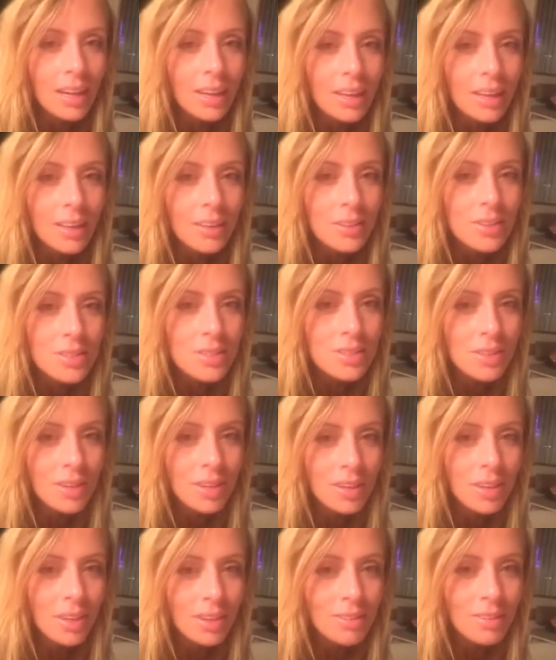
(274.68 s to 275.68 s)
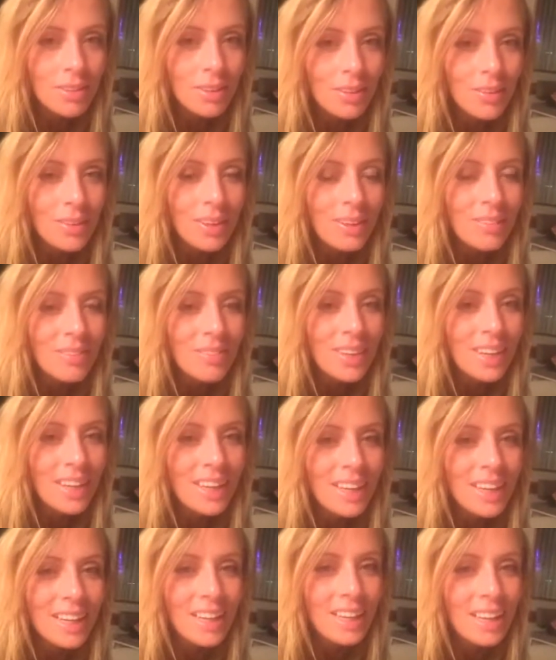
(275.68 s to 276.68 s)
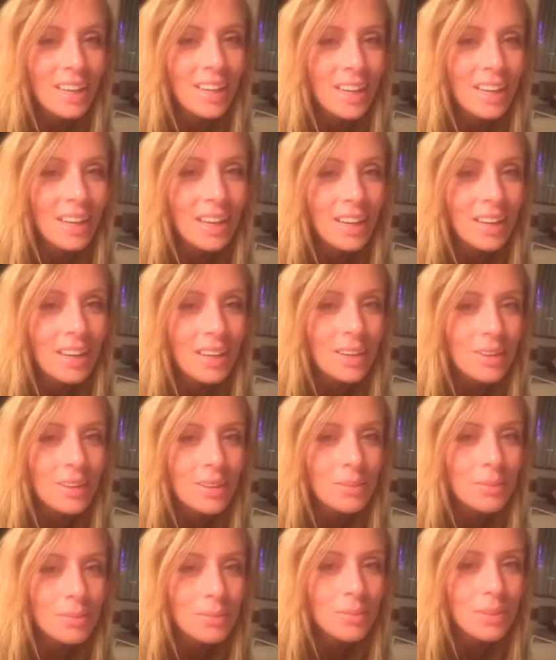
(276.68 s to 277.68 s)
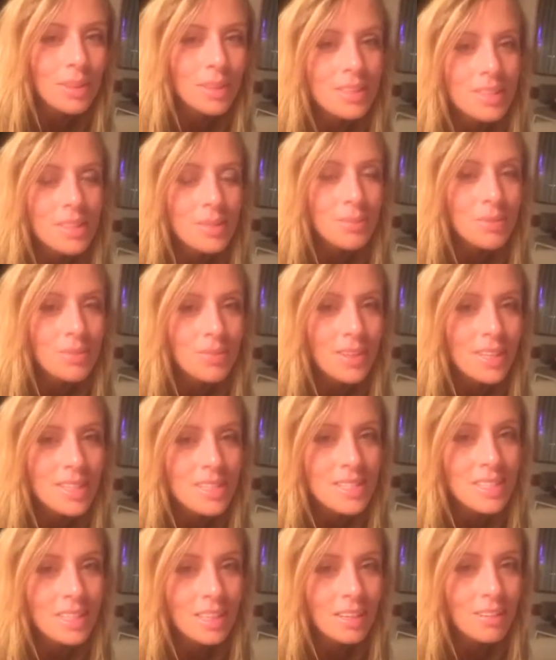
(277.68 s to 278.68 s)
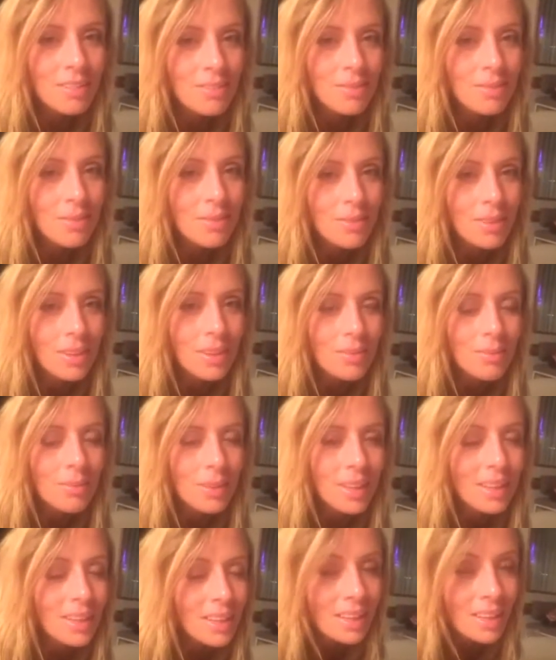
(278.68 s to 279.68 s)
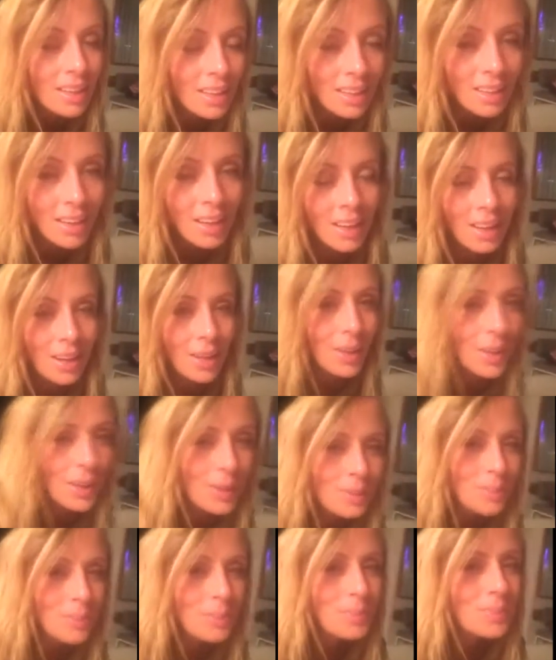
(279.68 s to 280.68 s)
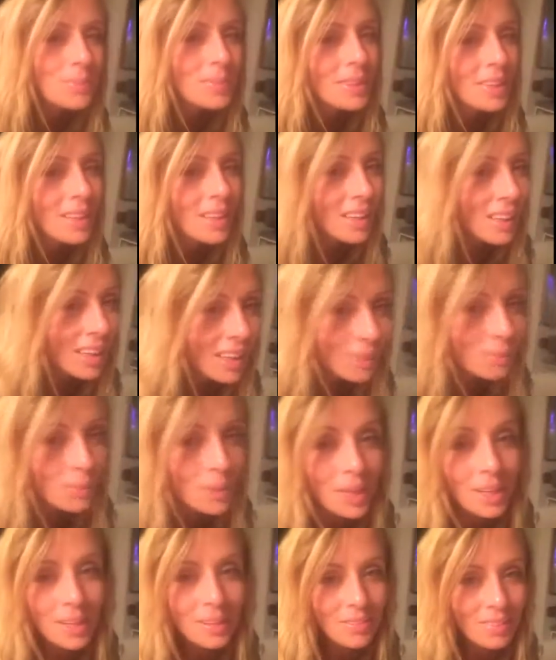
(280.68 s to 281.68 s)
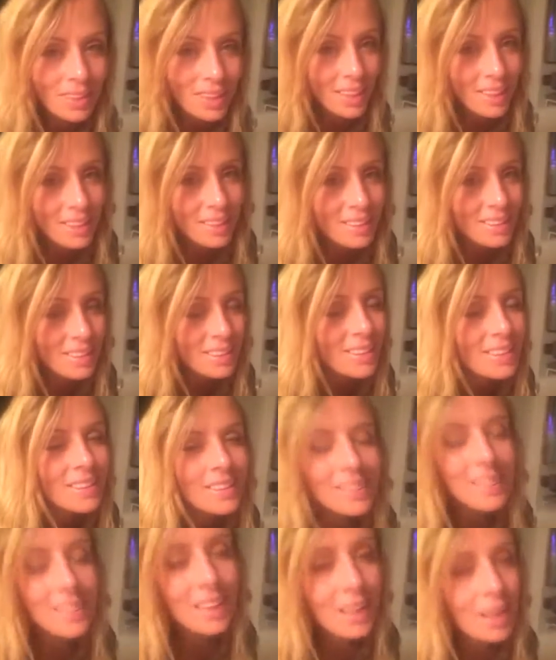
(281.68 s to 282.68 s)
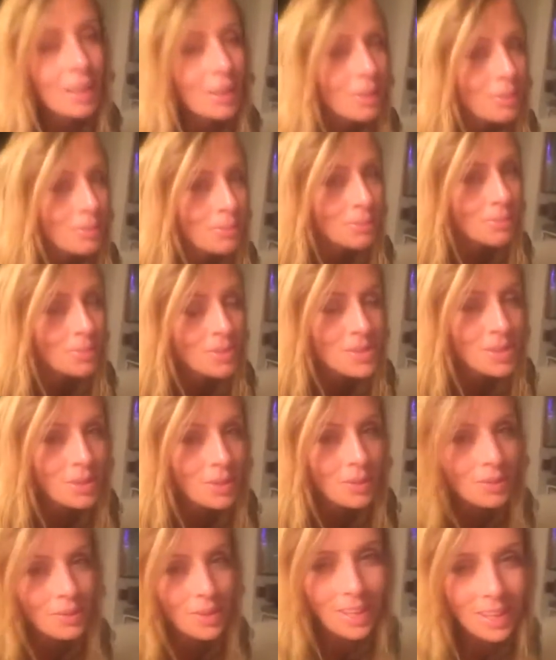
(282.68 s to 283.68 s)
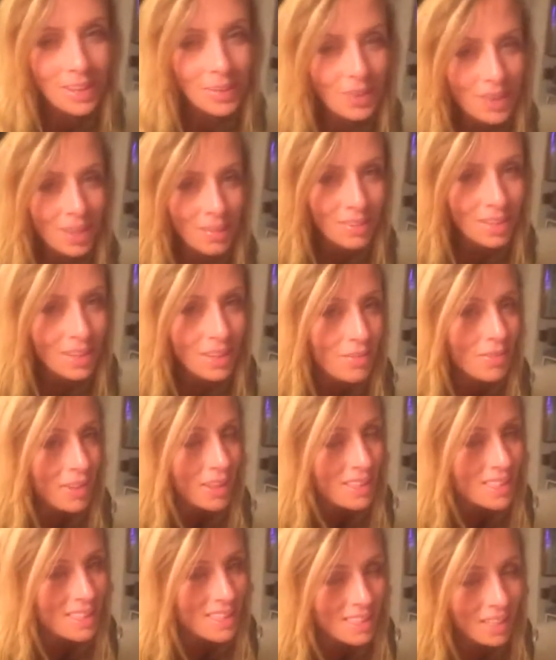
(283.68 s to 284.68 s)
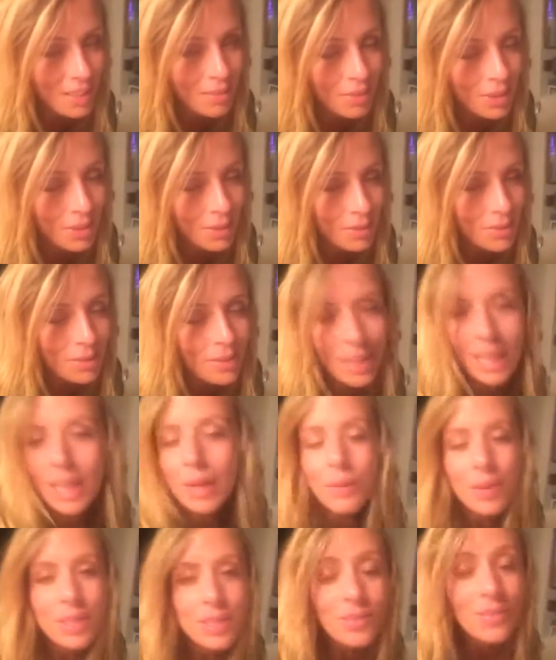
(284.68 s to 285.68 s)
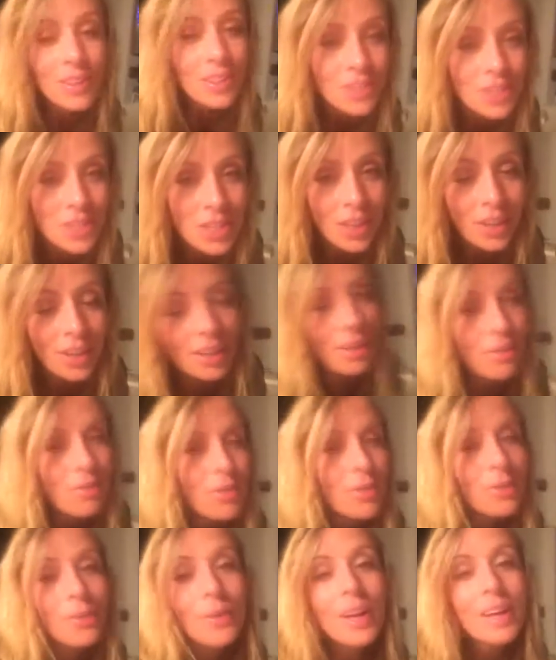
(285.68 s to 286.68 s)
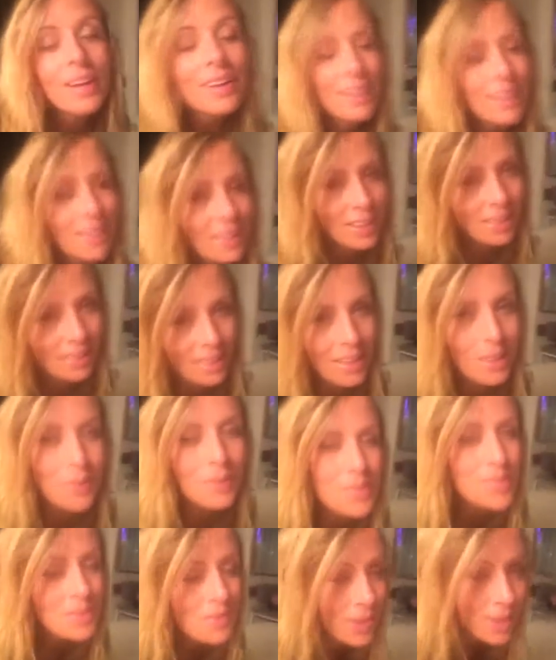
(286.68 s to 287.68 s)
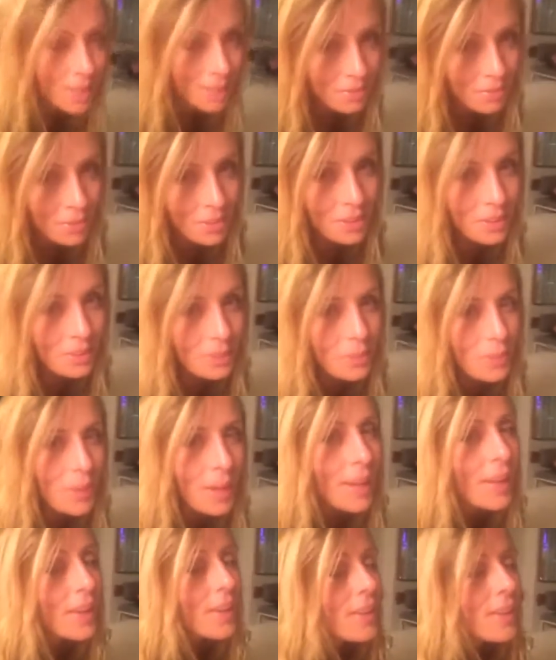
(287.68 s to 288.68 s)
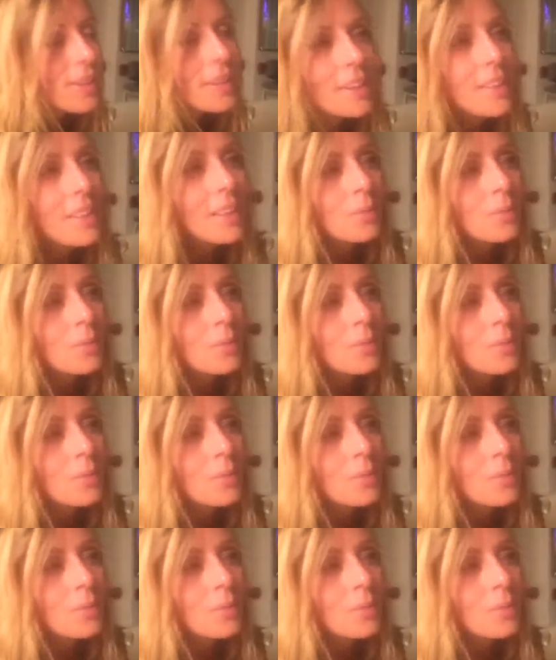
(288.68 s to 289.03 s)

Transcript: do you start off going vegan? What are some advice to give me? I'm not a vegan, so I don't have any advice to give you. I was a vegetarian for a while, and then I was a vegan for a little while,